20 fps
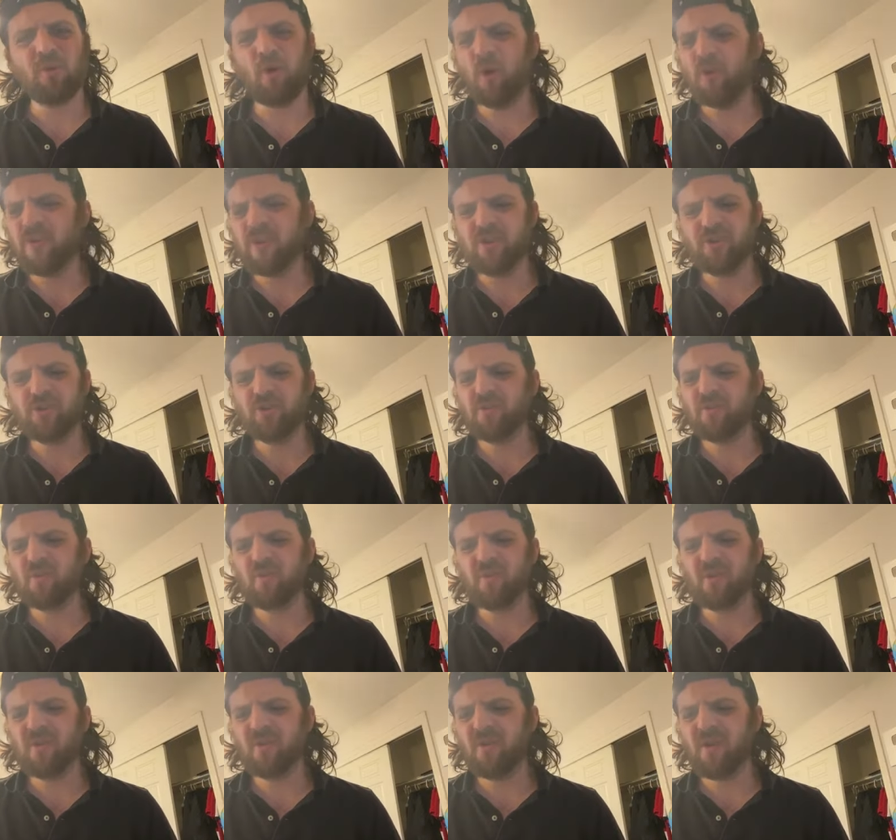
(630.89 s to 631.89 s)
All they do,
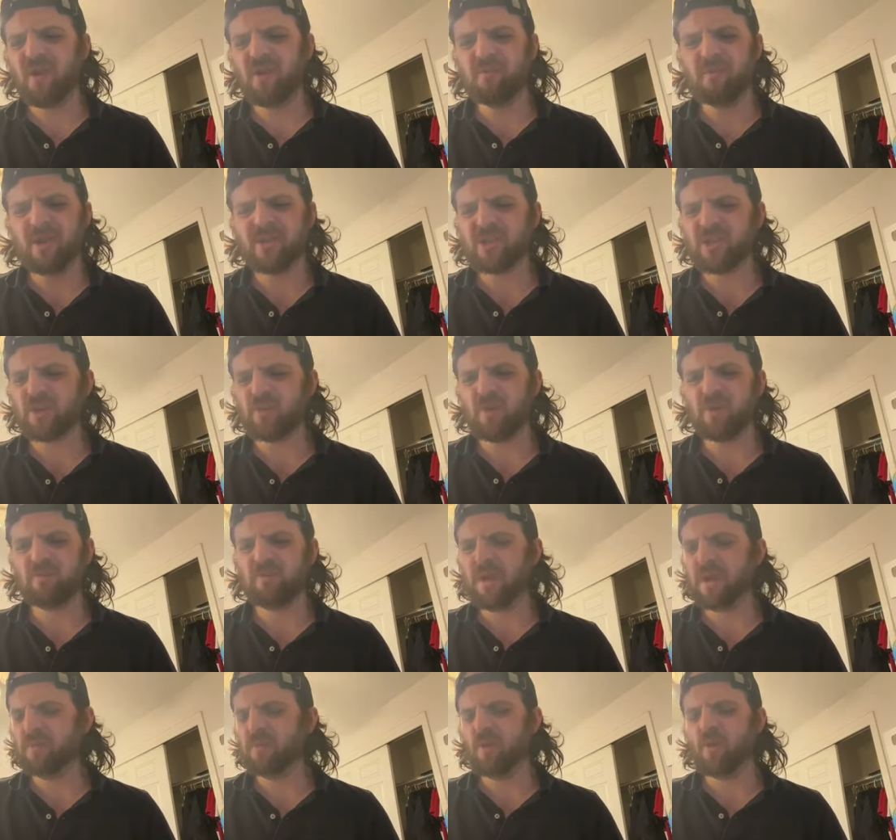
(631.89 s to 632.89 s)
messing with
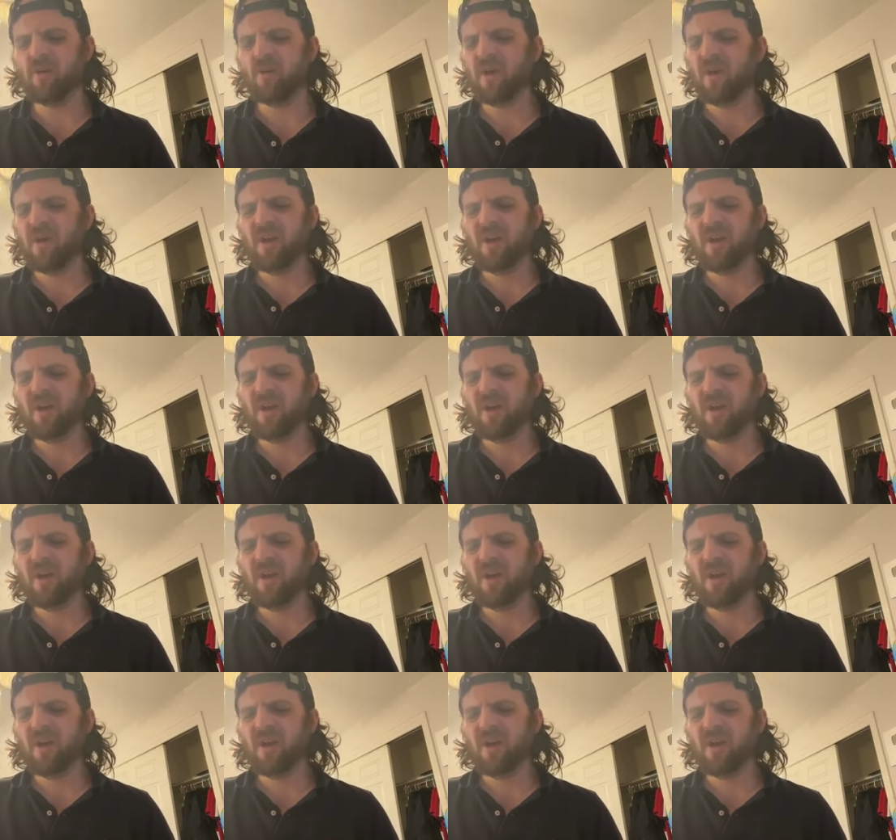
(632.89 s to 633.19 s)
people,